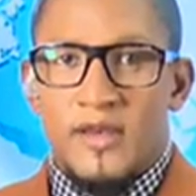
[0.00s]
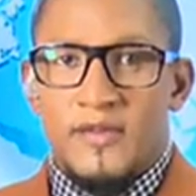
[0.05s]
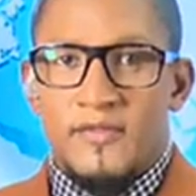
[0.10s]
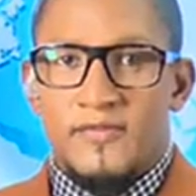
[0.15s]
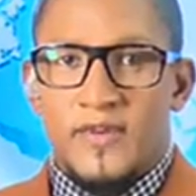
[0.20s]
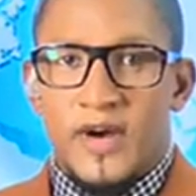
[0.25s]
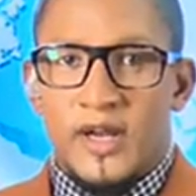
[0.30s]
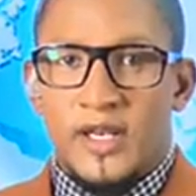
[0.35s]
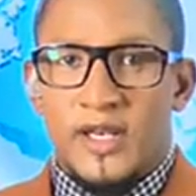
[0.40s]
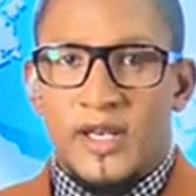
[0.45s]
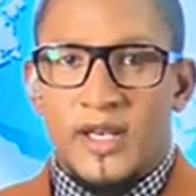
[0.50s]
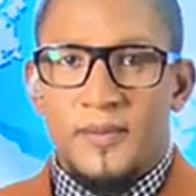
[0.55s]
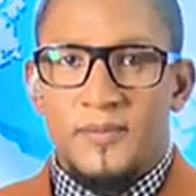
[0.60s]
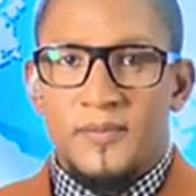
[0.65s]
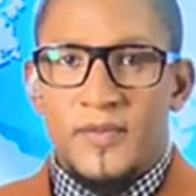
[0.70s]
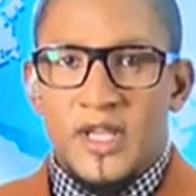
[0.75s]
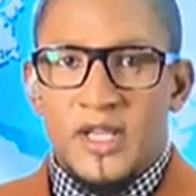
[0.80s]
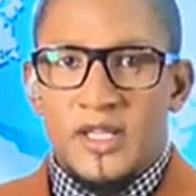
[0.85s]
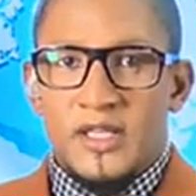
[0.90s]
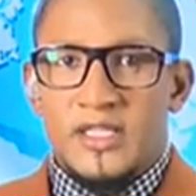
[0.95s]
Finally,
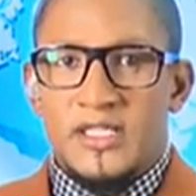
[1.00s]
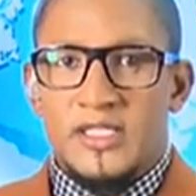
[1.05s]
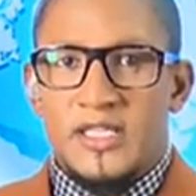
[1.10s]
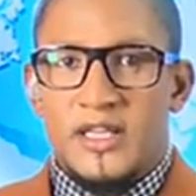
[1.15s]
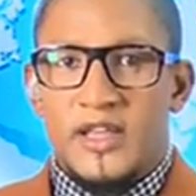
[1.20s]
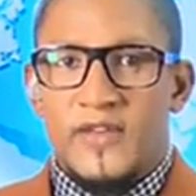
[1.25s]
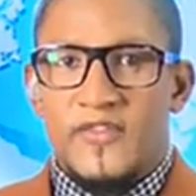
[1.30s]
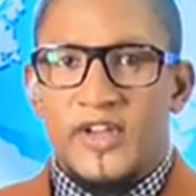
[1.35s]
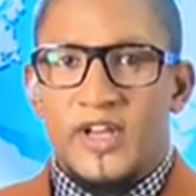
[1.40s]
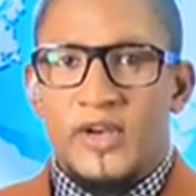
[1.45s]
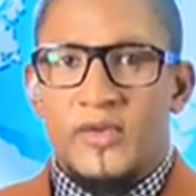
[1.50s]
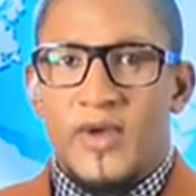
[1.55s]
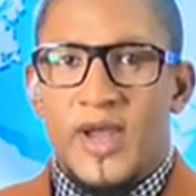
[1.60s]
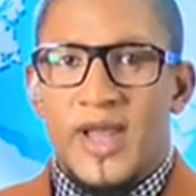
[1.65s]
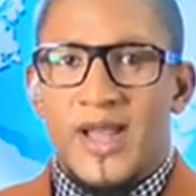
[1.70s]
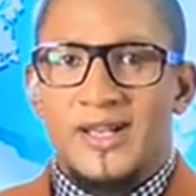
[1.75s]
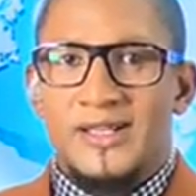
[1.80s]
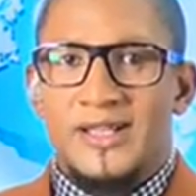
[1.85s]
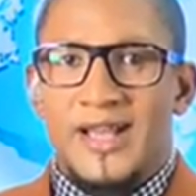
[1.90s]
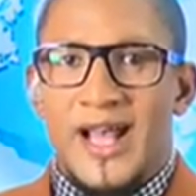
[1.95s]
the South African
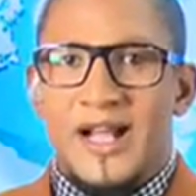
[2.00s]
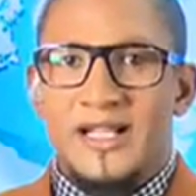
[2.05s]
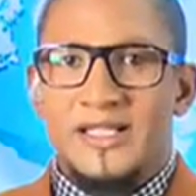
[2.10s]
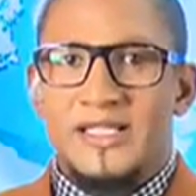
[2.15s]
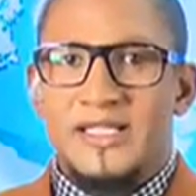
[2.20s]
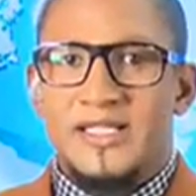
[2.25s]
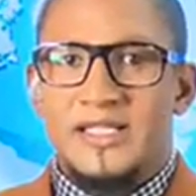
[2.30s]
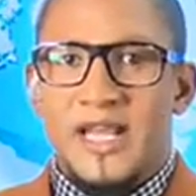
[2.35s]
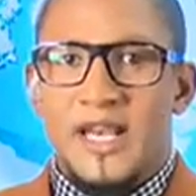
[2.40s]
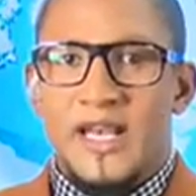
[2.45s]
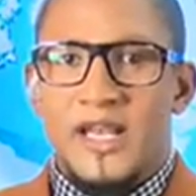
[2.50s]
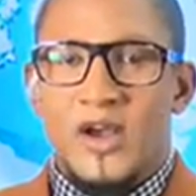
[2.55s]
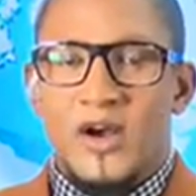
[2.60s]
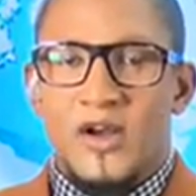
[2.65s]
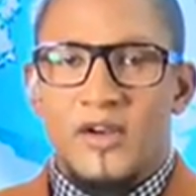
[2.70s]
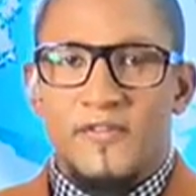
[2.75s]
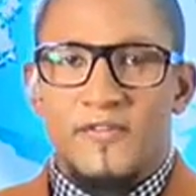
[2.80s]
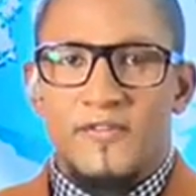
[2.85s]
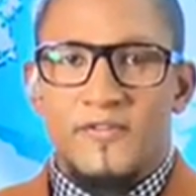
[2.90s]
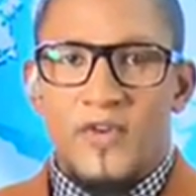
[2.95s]
rand held steady
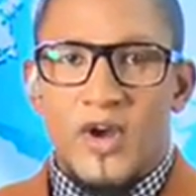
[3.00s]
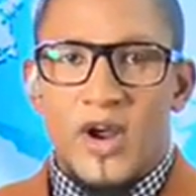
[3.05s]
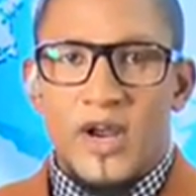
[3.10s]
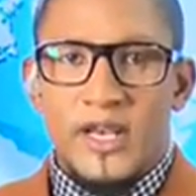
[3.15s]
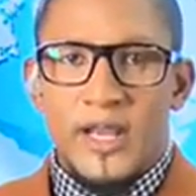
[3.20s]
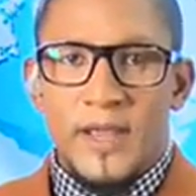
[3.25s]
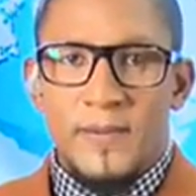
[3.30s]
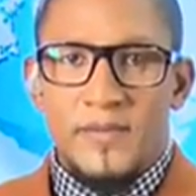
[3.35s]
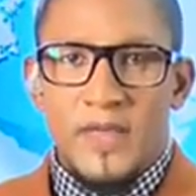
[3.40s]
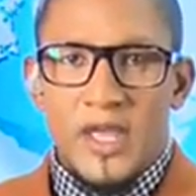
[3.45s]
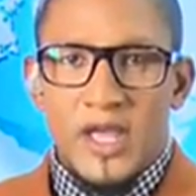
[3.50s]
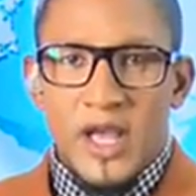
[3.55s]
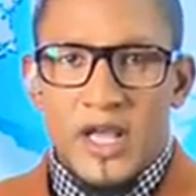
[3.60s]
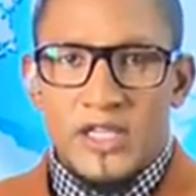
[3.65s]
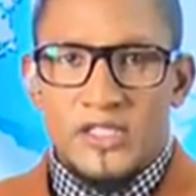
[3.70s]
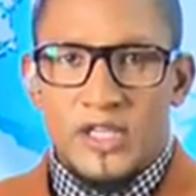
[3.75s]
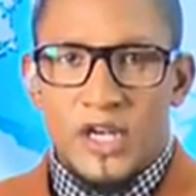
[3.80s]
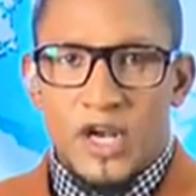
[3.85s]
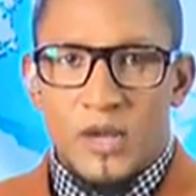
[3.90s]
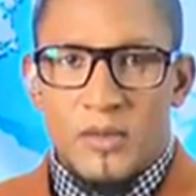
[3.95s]
on Friday as
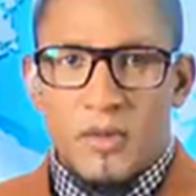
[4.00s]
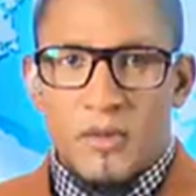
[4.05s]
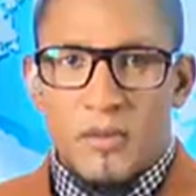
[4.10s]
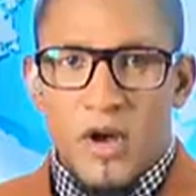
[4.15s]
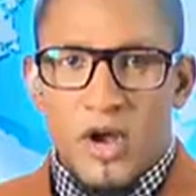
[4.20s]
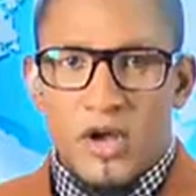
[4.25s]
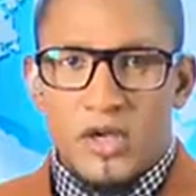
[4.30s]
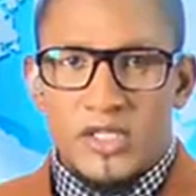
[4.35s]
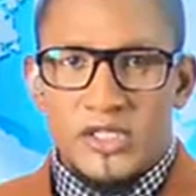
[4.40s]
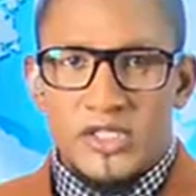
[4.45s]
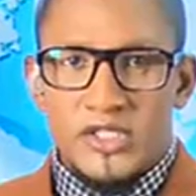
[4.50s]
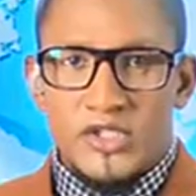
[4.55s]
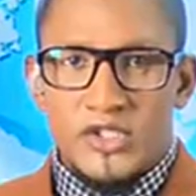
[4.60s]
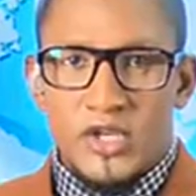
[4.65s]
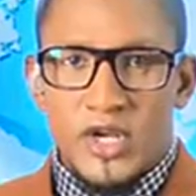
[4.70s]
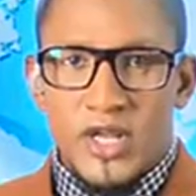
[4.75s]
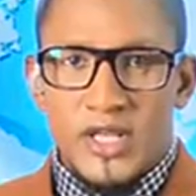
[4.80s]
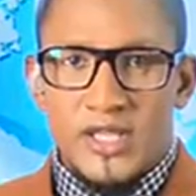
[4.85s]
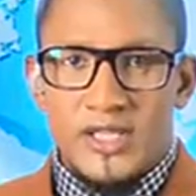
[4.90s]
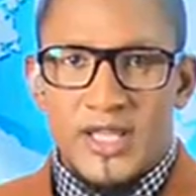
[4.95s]
global markets
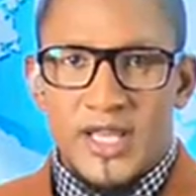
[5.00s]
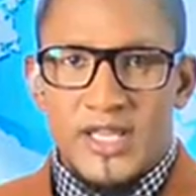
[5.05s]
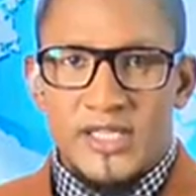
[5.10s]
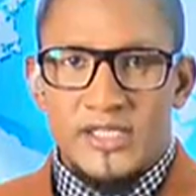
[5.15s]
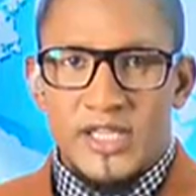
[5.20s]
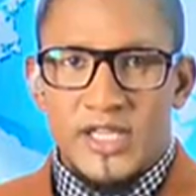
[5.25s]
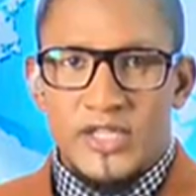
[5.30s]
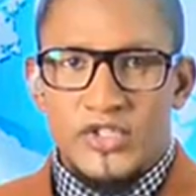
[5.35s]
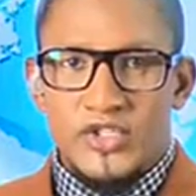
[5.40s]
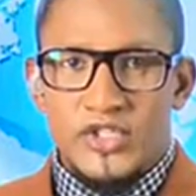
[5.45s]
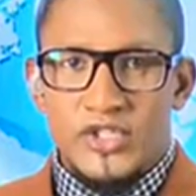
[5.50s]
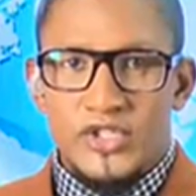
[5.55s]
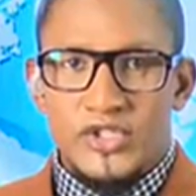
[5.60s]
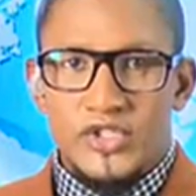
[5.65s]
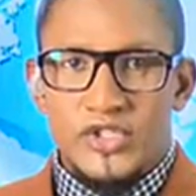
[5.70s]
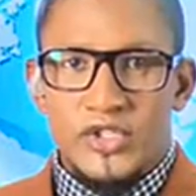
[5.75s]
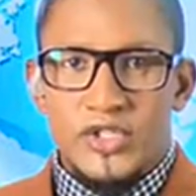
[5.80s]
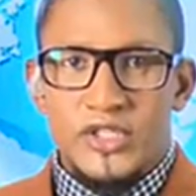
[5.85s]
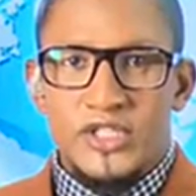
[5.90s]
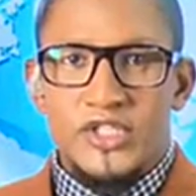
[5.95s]
turned their attention
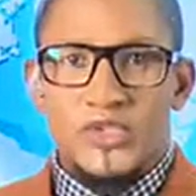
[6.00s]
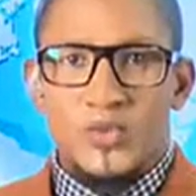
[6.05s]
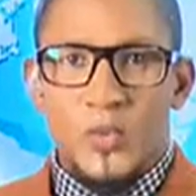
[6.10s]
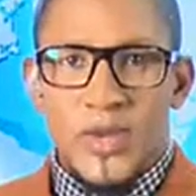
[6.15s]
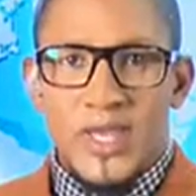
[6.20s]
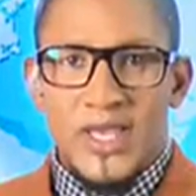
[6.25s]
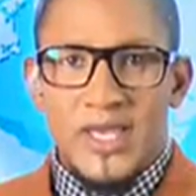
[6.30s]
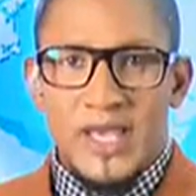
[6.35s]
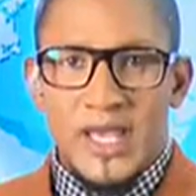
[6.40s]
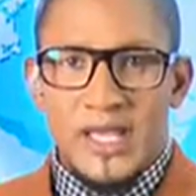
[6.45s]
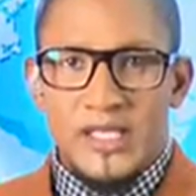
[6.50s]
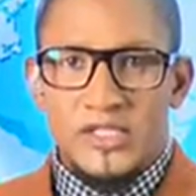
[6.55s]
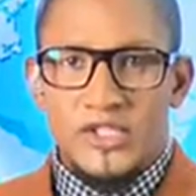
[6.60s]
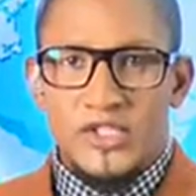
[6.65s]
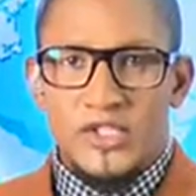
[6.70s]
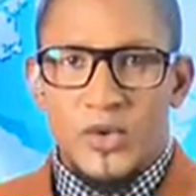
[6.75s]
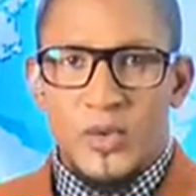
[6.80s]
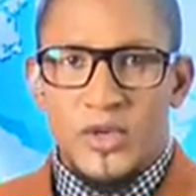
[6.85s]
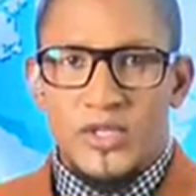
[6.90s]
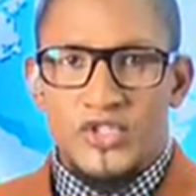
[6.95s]
to this weekend's
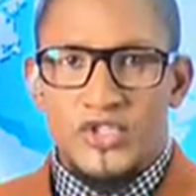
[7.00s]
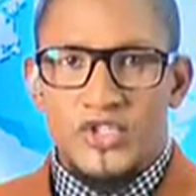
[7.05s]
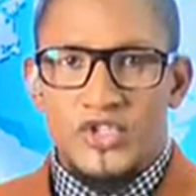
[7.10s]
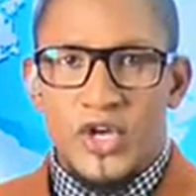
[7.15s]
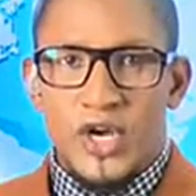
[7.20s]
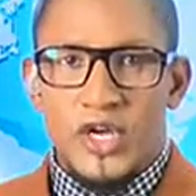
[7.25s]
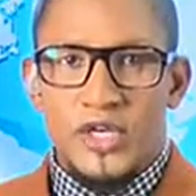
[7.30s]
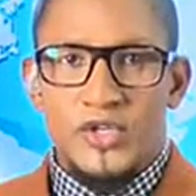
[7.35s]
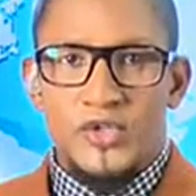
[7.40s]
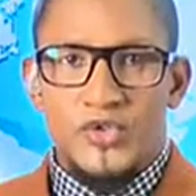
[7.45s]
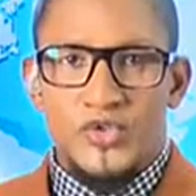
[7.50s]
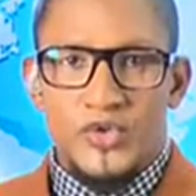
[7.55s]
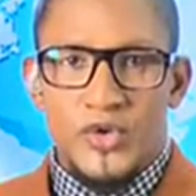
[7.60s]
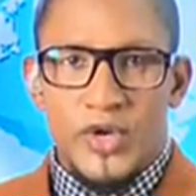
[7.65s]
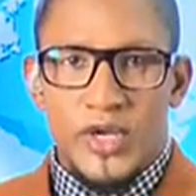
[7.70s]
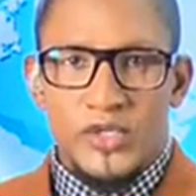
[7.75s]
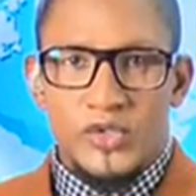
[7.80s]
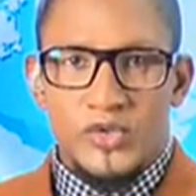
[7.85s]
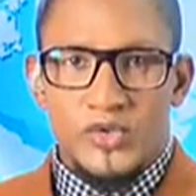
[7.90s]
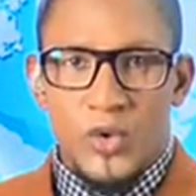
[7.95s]
US-China
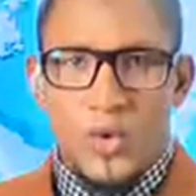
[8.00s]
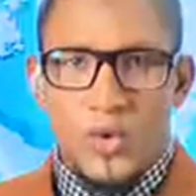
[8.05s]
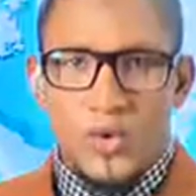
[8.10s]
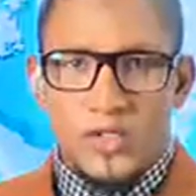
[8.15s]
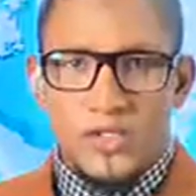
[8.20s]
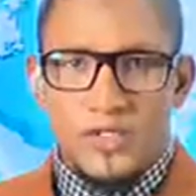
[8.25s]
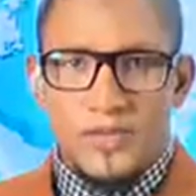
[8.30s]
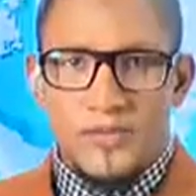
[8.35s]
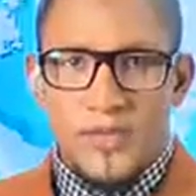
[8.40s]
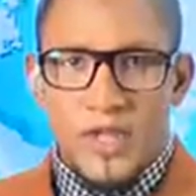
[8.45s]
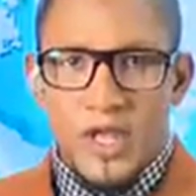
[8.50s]
trade talks.